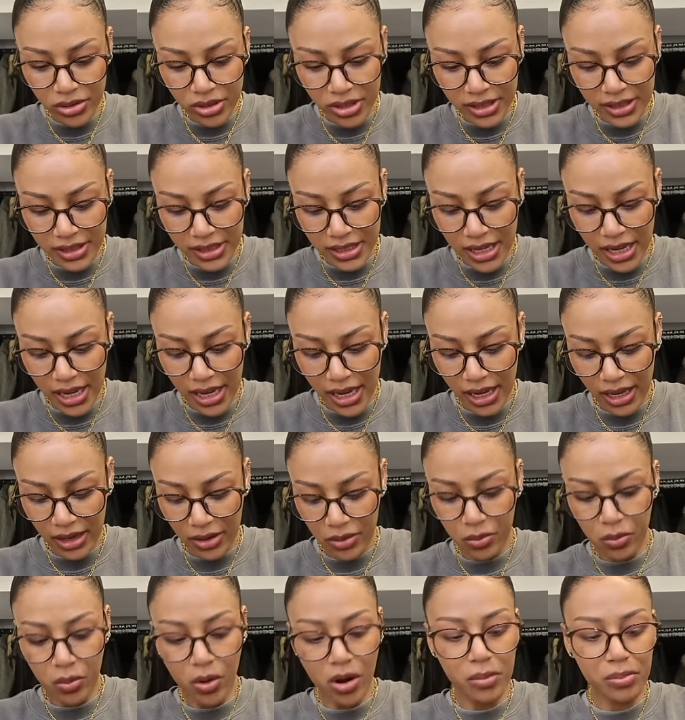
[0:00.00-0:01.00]
to see
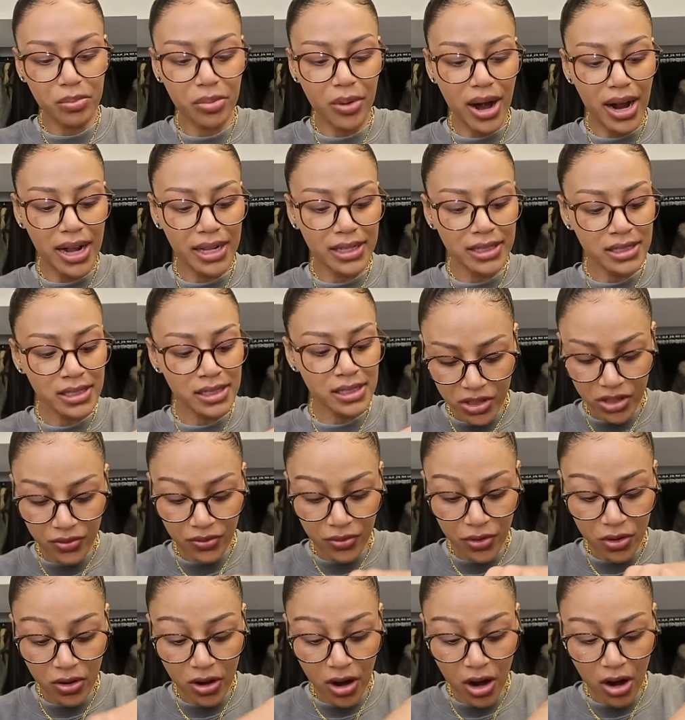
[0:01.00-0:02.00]
what brands
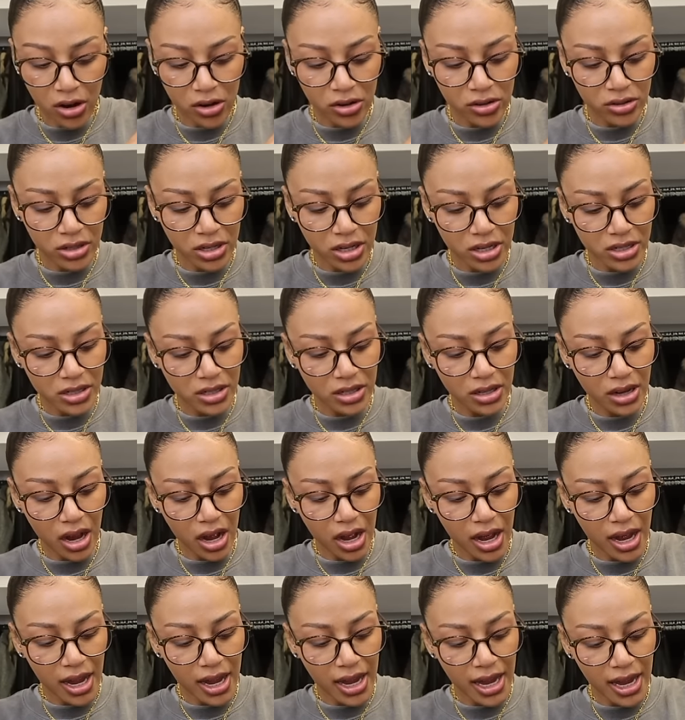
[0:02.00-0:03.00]
Sephora hold, because
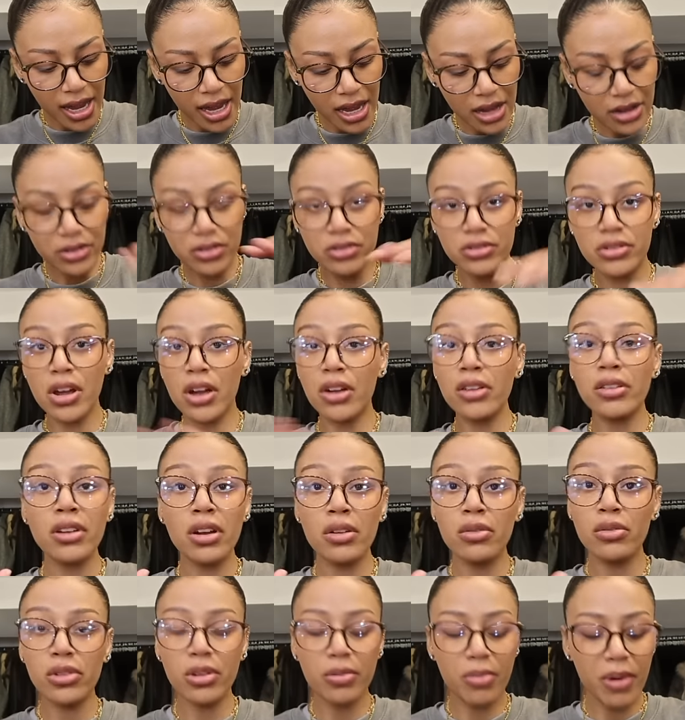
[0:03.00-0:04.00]
I don't
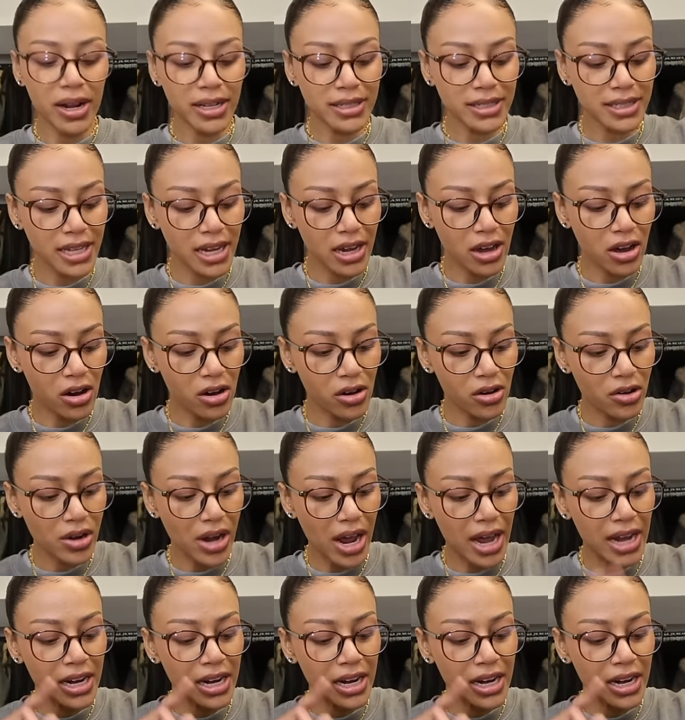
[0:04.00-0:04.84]
know all the brands they hold,